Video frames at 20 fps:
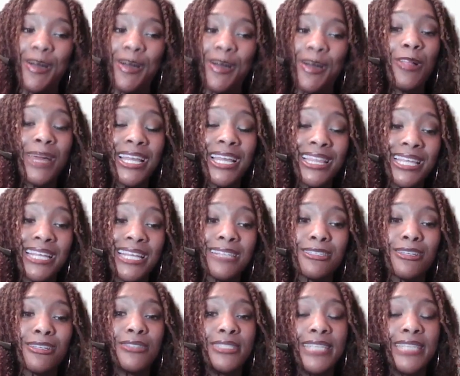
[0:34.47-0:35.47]
All my links
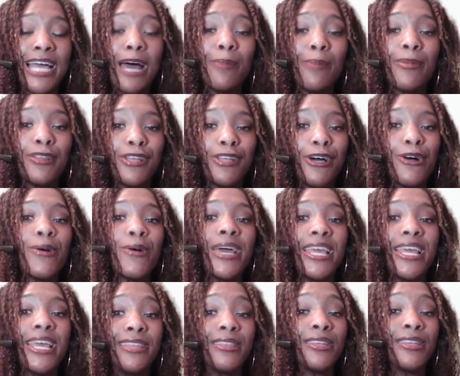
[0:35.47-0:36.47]
are down below
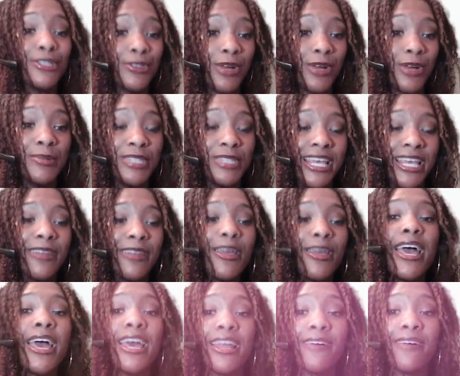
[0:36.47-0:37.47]
in the description. Now,